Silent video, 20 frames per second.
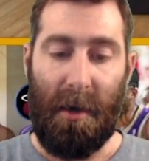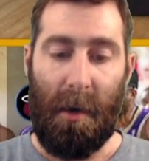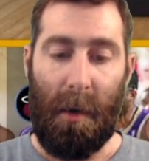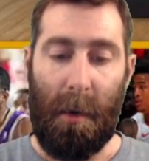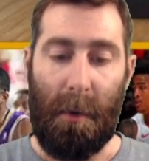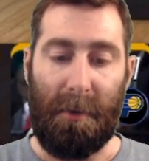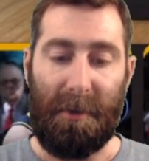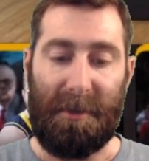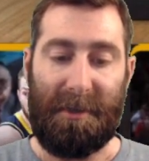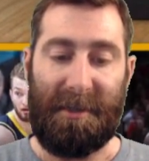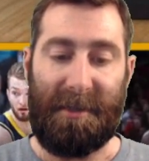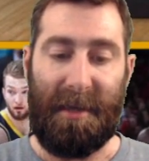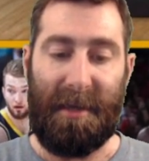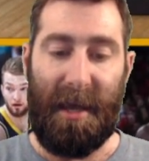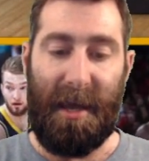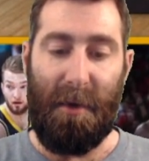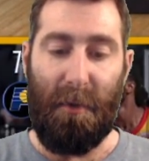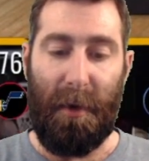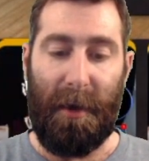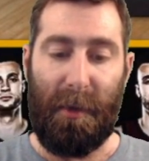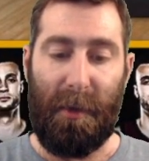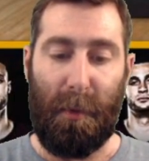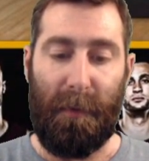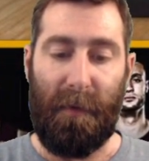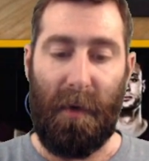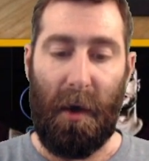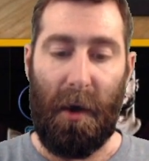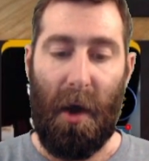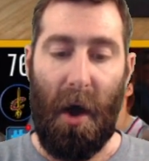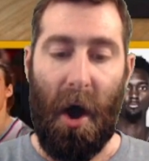We will see whether we've
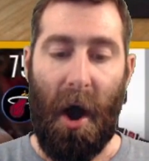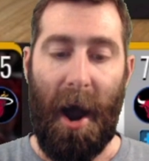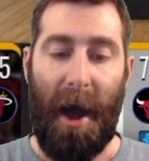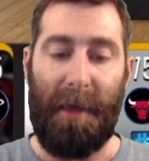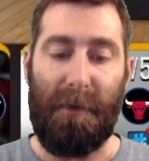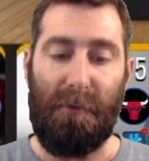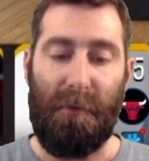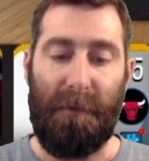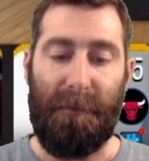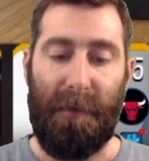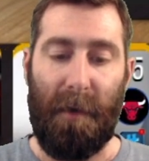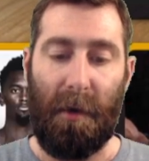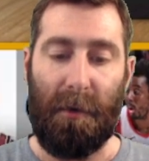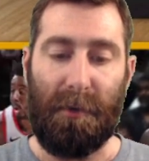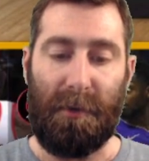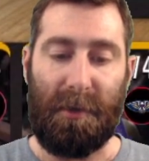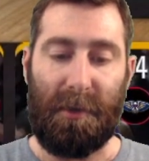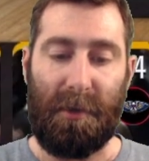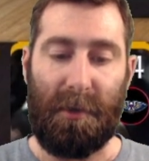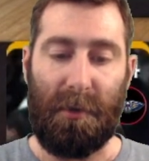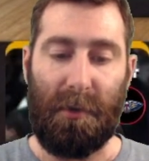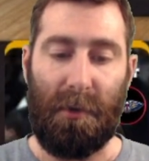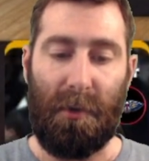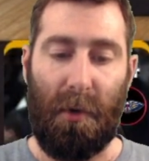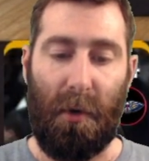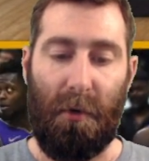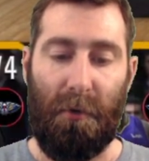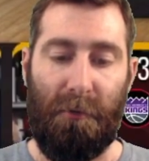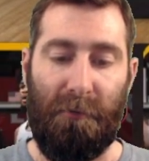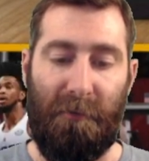got either of those two
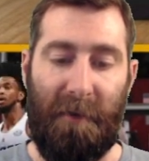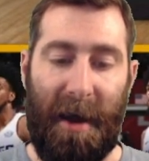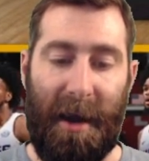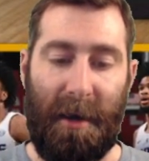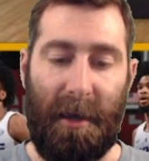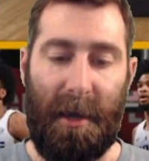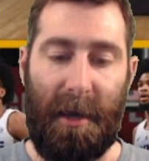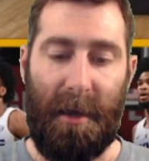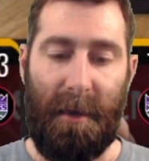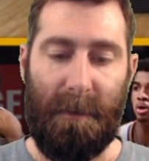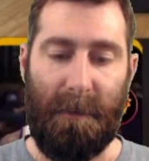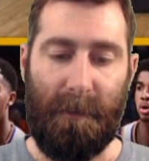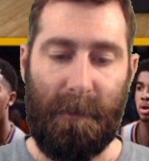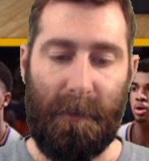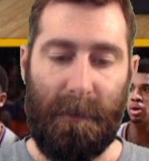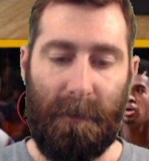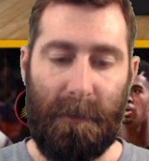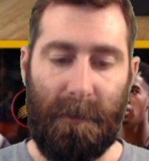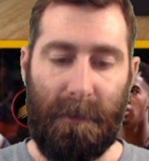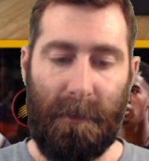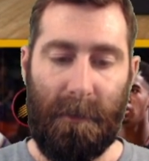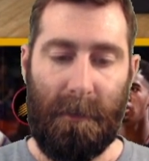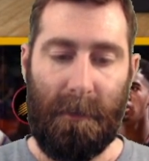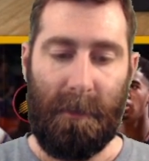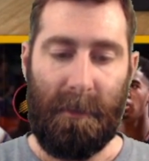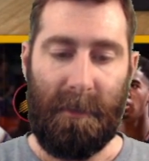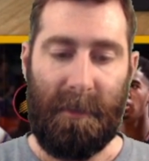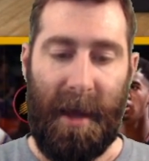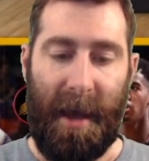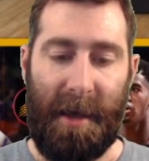already.
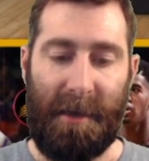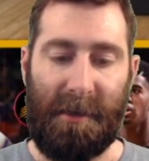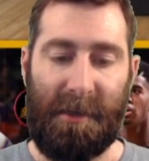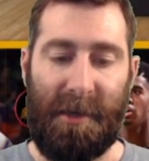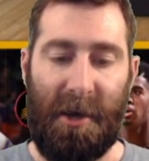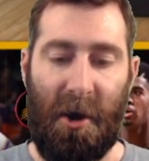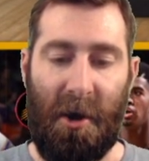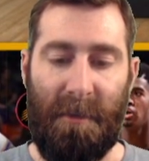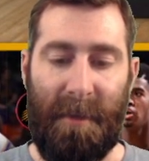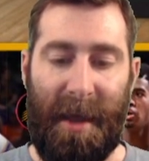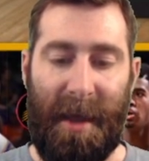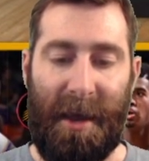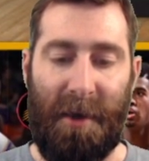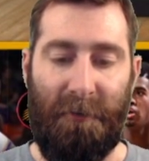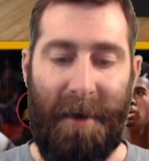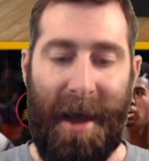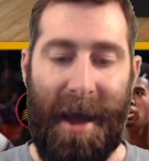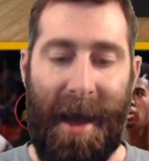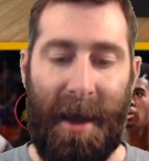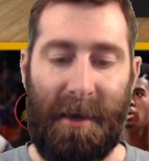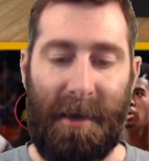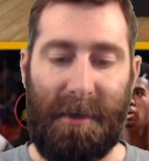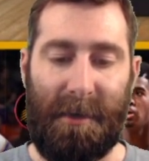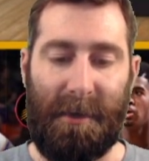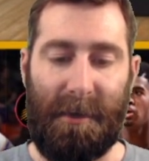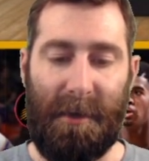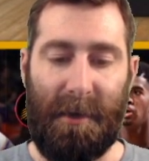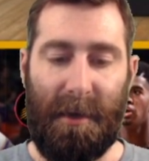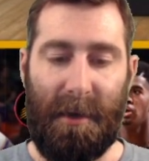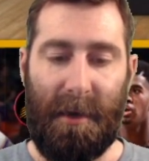There's Jeremy
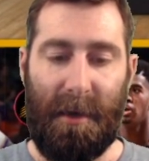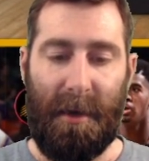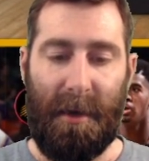Grant.